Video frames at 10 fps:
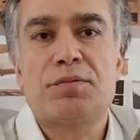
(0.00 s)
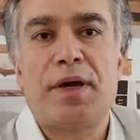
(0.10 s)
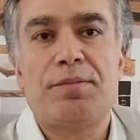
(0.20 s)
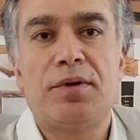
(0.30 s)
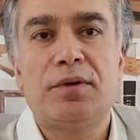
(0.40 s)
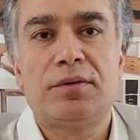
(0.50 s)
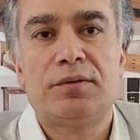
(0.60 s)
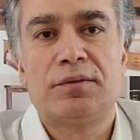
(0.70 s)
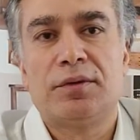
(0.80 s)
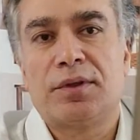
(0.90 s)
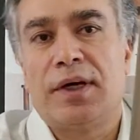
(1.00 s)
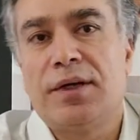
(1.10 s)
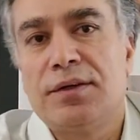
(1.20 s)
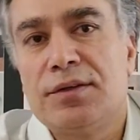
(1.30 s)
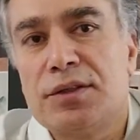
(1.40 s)
maple, okay,
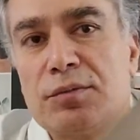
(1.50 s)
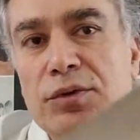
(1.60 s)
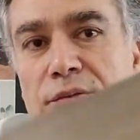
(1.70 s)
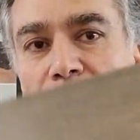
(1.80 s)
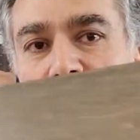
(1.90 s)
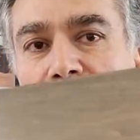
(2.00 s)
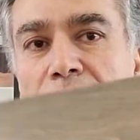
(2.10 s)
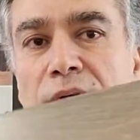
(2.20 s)
smooth maple.